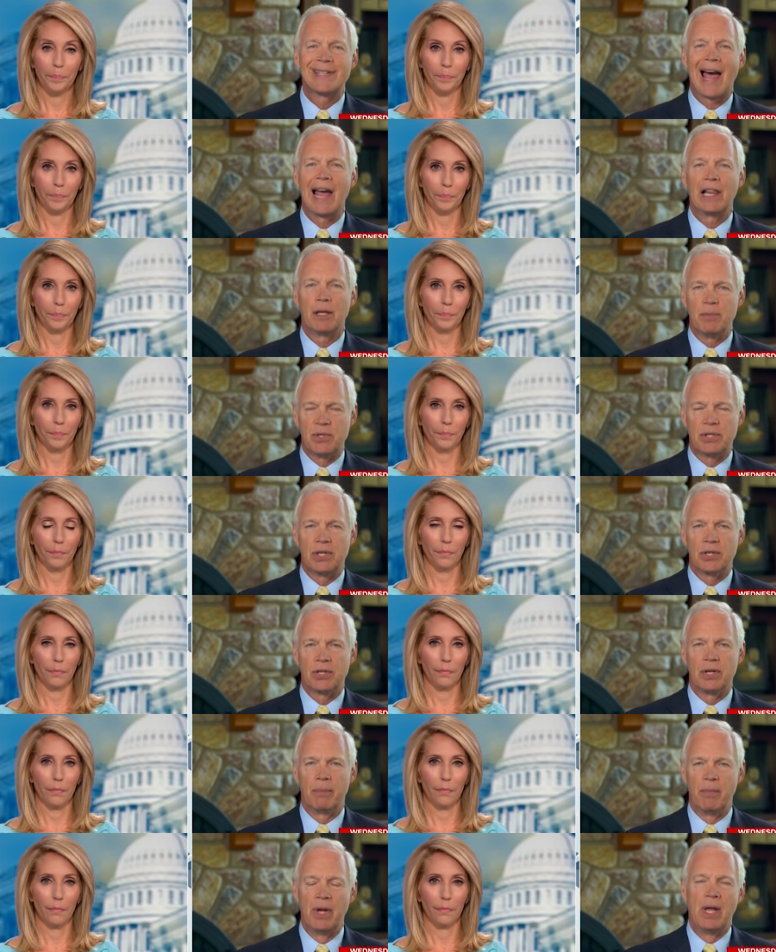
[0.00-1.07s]
Speaker 1: asylum
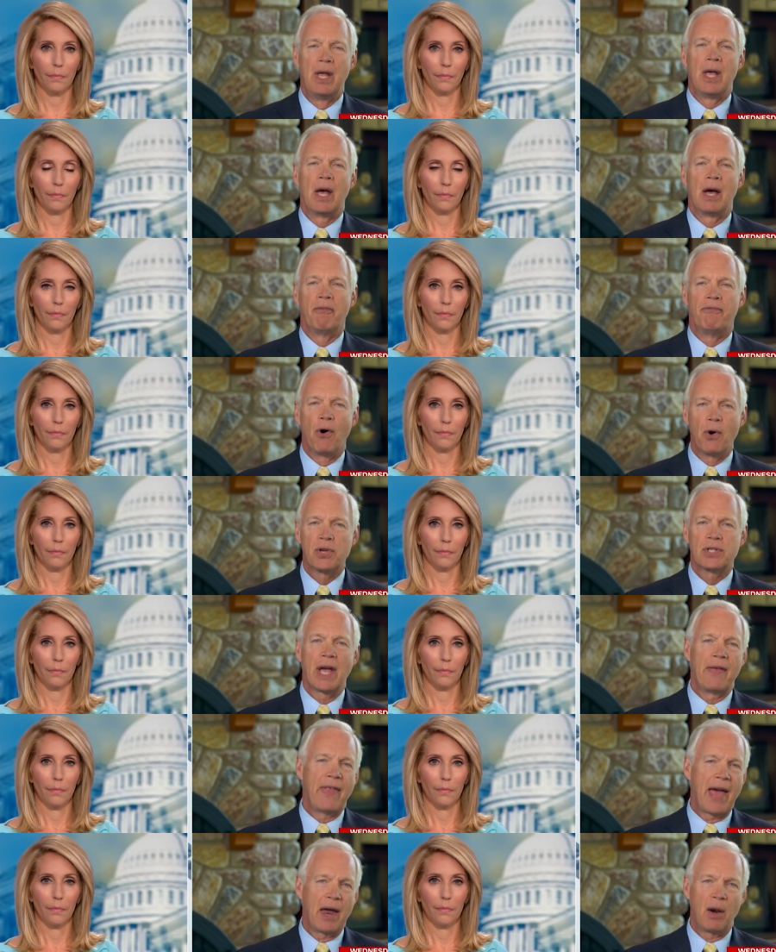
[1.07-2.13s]
system, mm-hmm. uh, focus
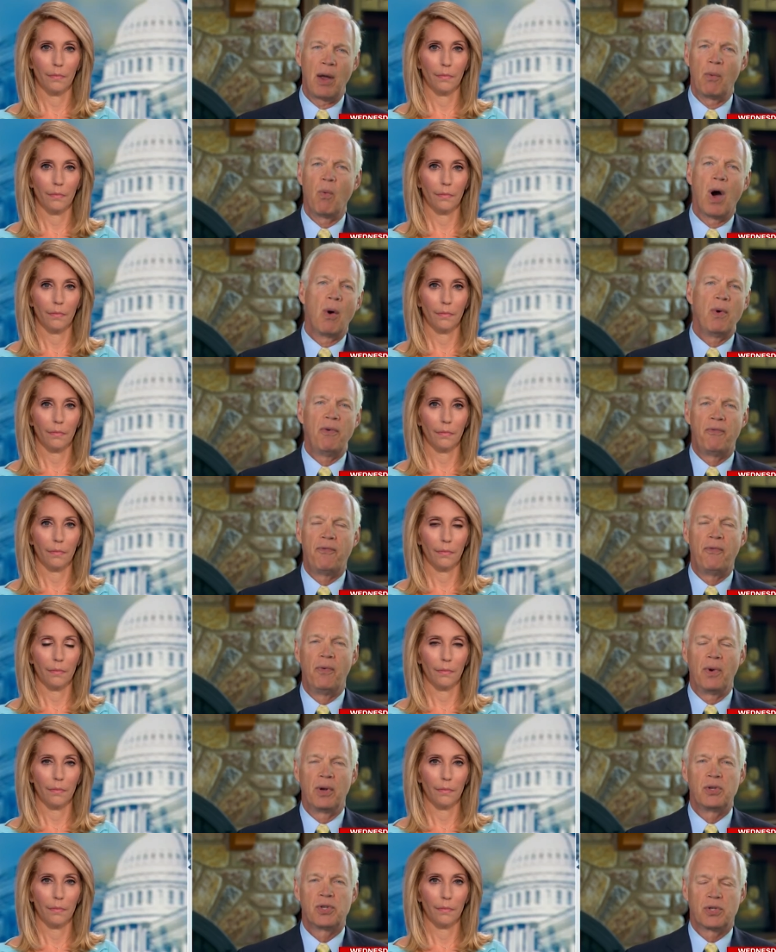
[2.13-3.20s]
on that while we
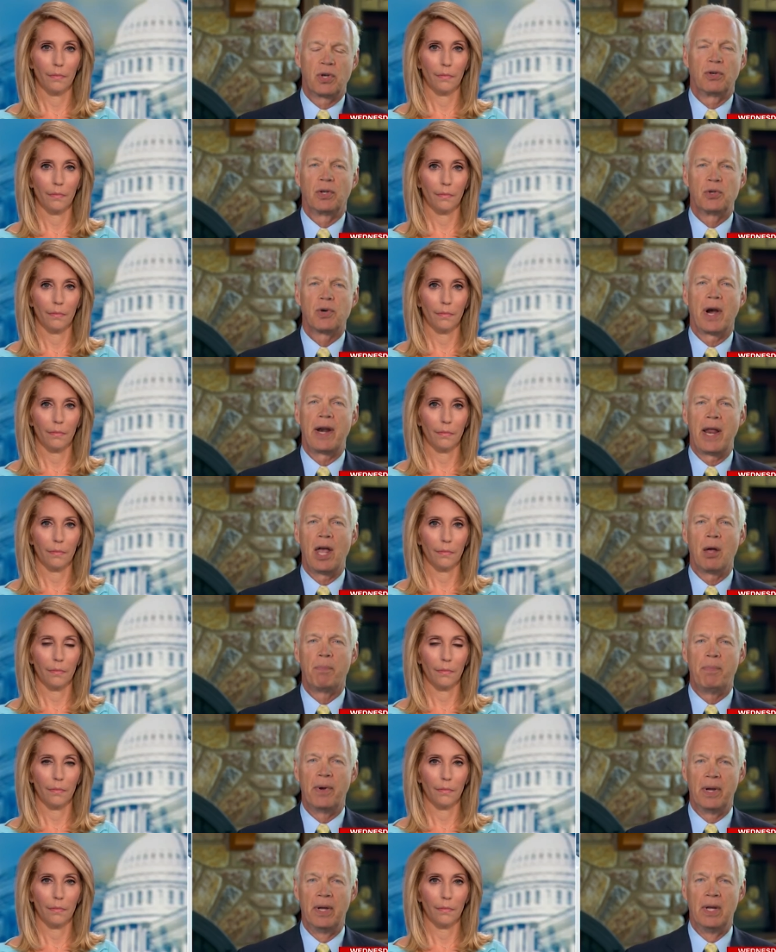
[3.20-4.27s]
uh, certainly try and
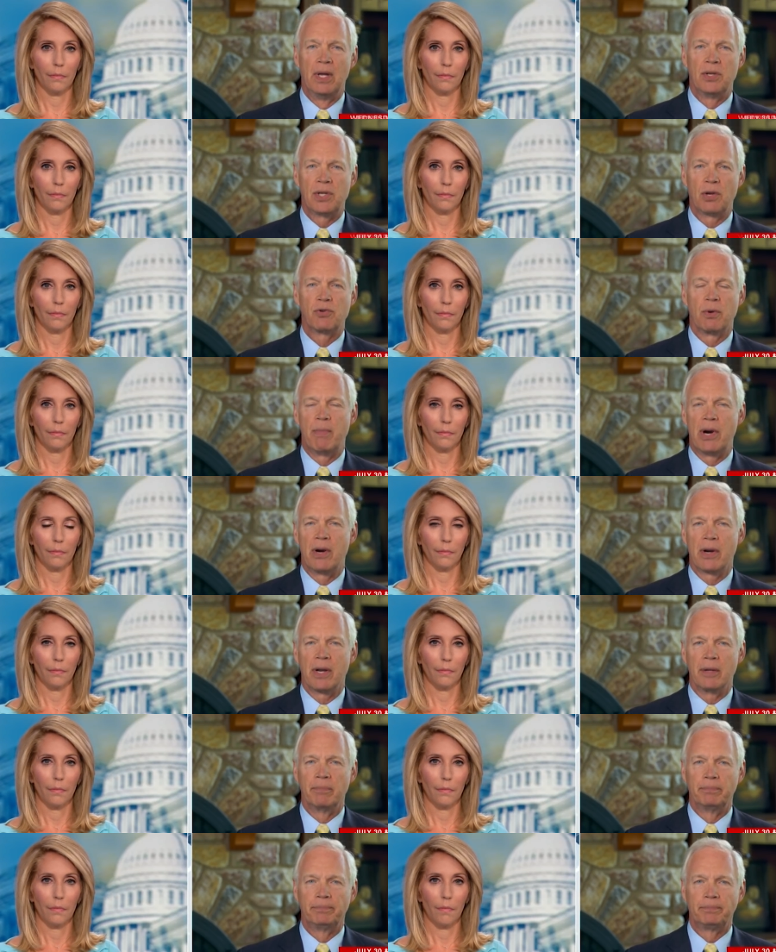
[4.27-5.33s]
help uh, Central
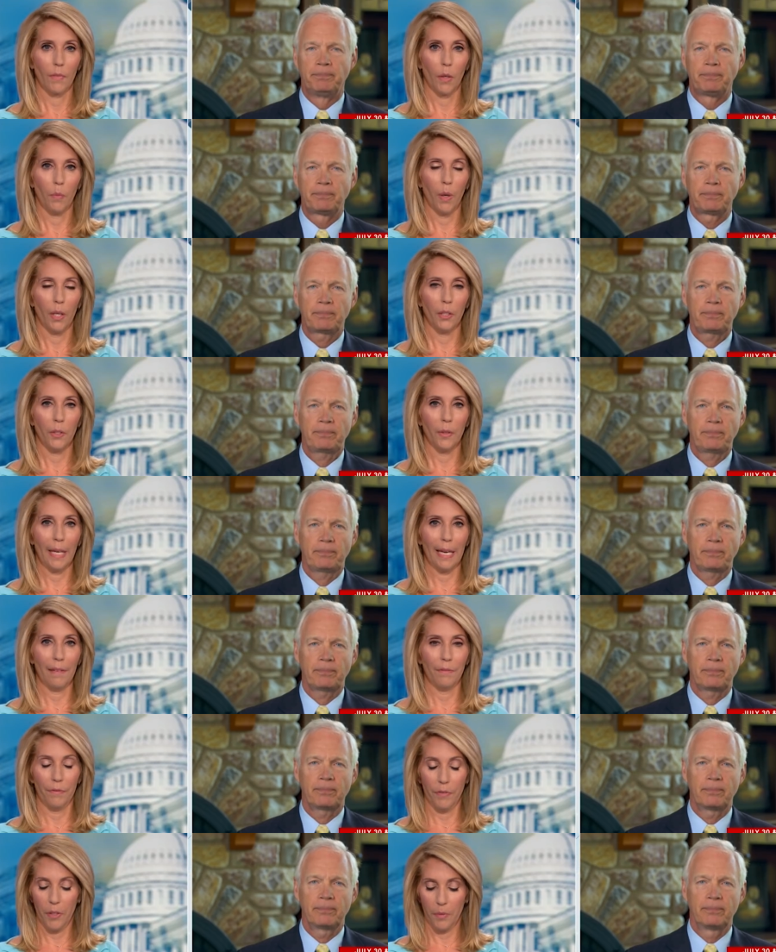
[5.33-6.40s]
America.
Speaker 2: Well, you
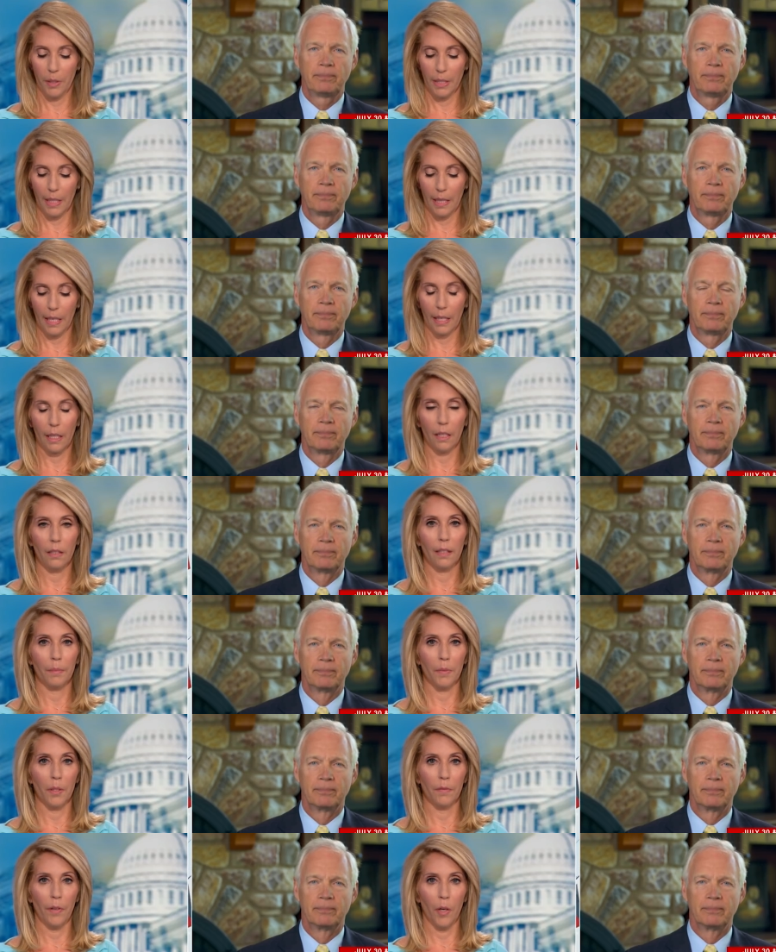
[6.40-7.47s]
gave viewers, I think, a
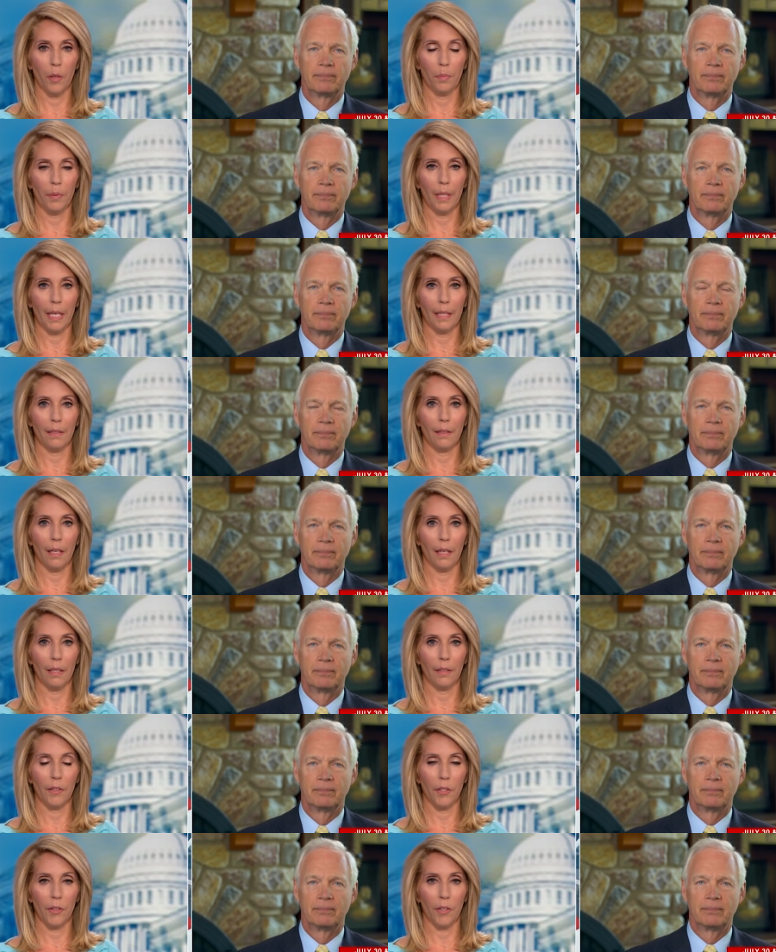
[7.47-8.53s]
glimmer of hope that
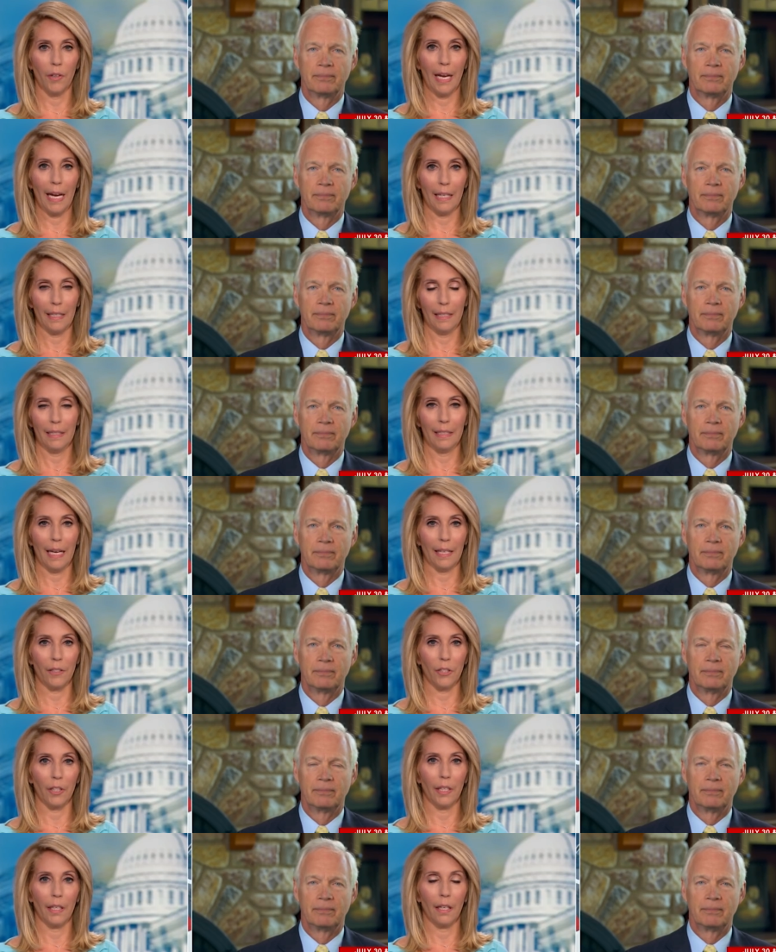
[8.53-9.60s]
uh, there is
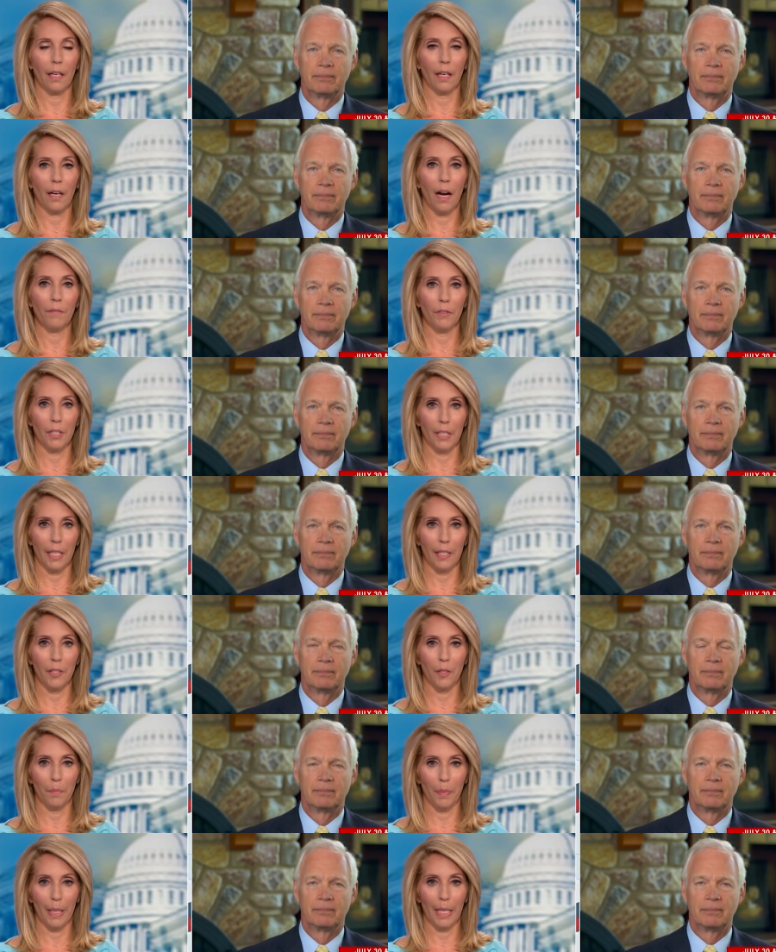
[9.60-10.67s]
actually a
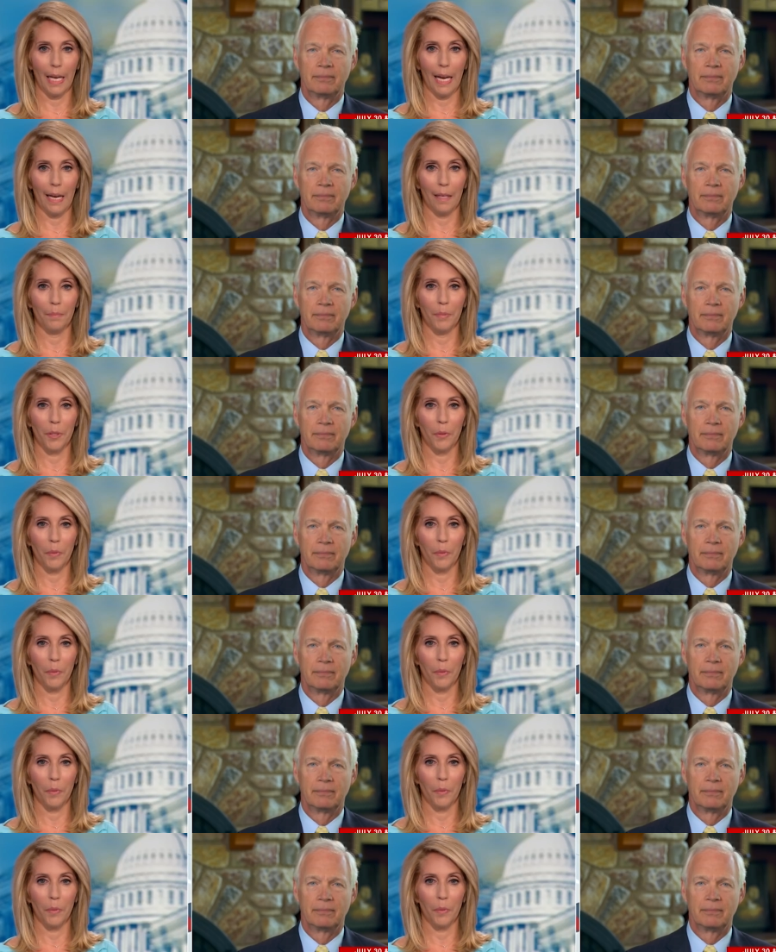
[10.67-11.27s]
conversation being had